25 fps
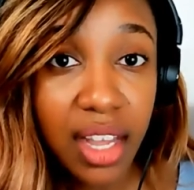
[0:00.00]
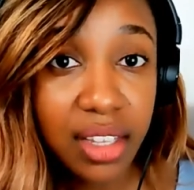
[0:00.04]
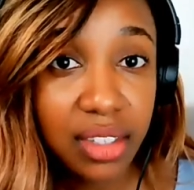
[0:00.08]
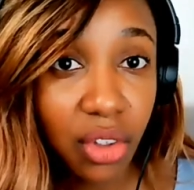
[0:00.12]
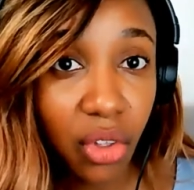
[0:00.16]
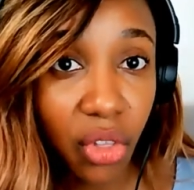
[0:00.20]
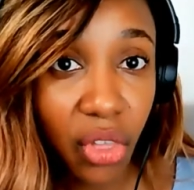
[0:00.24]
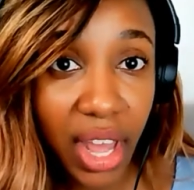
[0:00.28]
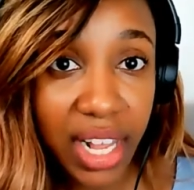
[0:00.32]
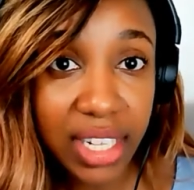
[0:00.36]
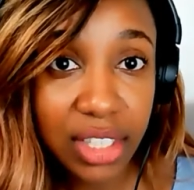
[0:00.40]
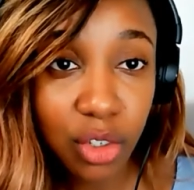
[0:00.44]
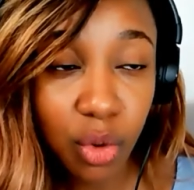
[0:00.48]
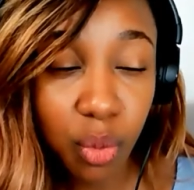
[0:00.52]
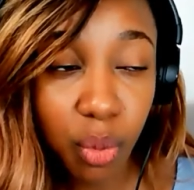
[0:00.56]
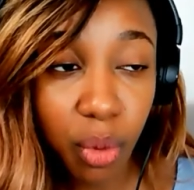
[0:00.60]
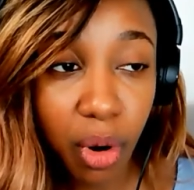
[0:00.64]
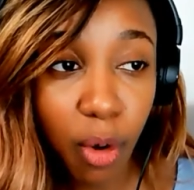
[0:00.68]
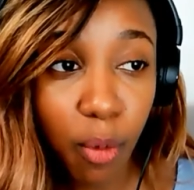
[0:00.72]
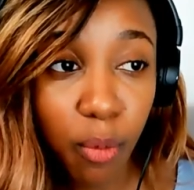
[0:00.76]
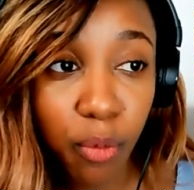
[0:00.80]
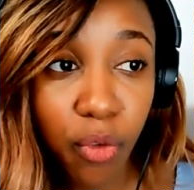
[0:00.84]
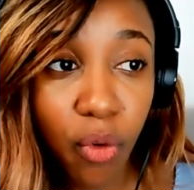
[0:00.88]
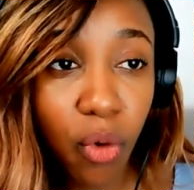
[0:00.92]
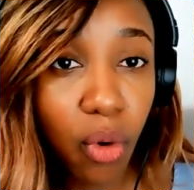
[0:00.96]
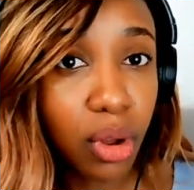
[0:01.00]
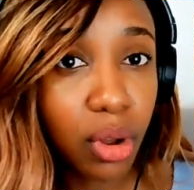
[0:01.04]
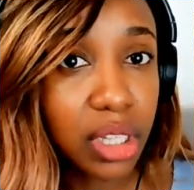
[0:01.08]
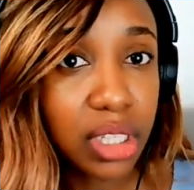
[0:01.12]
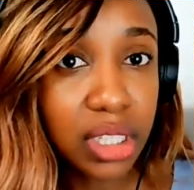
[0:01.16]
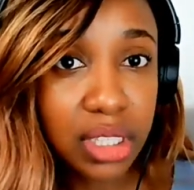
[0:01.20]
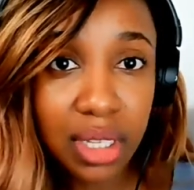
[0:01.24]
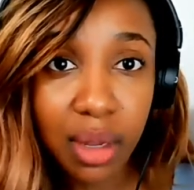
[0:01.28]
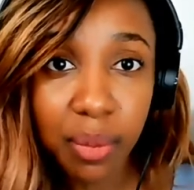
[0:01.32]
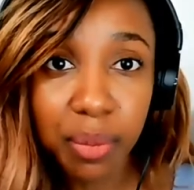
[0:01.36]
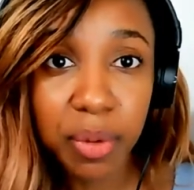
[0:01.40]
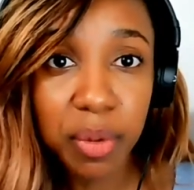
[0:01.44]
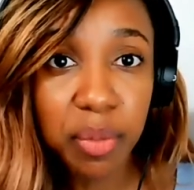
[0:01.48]
So that's super helpful.
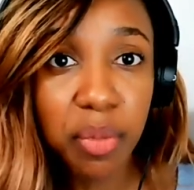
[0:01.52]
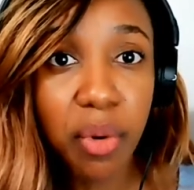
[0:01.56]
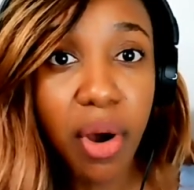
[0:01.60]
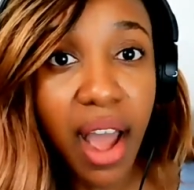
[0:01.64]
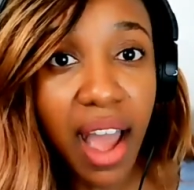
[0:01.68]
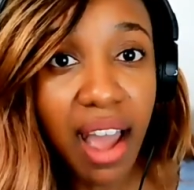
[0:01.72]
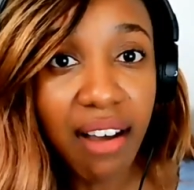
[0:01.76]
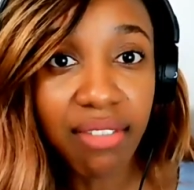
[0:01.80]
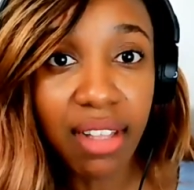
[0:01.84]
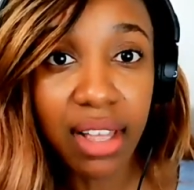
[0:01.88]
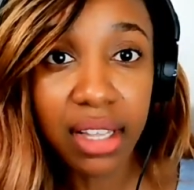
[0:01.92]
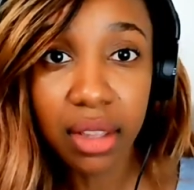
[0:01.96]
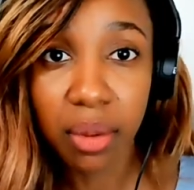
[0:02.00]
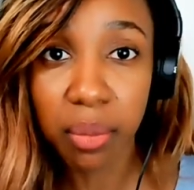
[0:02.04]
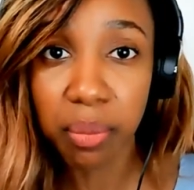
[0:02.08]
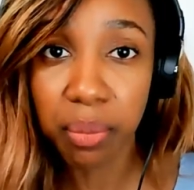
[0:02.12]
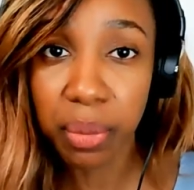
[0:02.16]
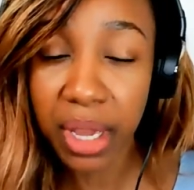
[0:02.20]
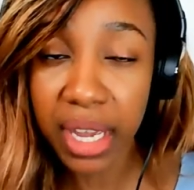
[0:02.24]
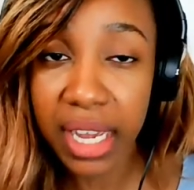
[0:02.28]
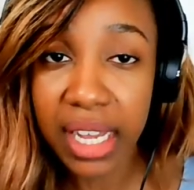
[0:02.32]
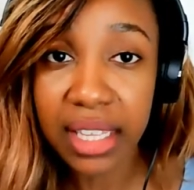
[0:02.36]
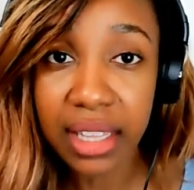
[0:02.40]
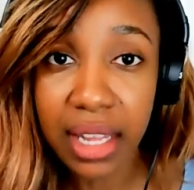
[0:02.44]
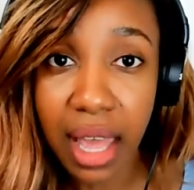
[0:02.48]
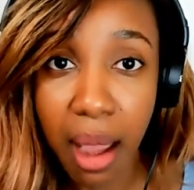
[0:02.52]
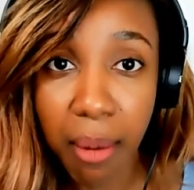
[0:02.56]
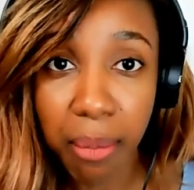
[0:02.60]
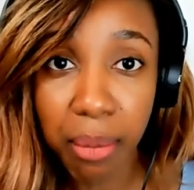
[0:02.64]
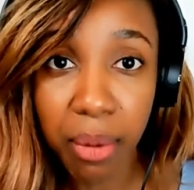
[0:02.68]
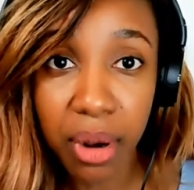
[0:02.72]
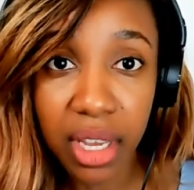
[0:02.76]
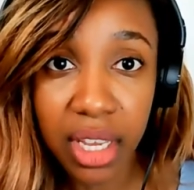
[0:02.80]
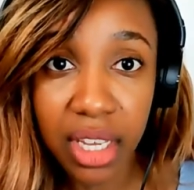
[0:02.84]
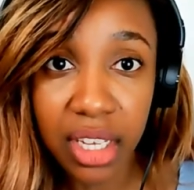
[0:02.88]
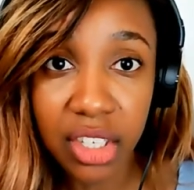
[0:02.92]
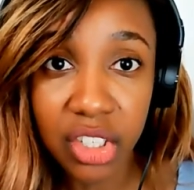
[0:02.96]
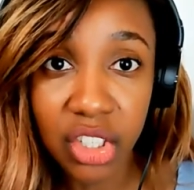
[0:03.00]
And some people have like the big
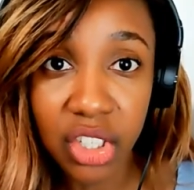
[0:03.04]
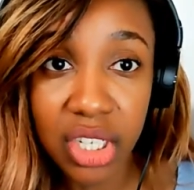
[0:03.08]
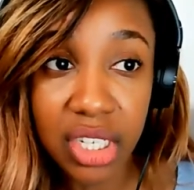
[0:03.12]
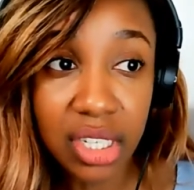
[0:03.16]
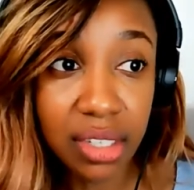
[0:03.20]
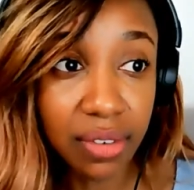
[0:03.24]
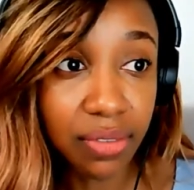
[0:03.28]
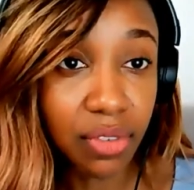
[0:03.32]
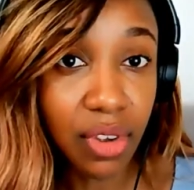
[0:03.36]
elaborate kitchens.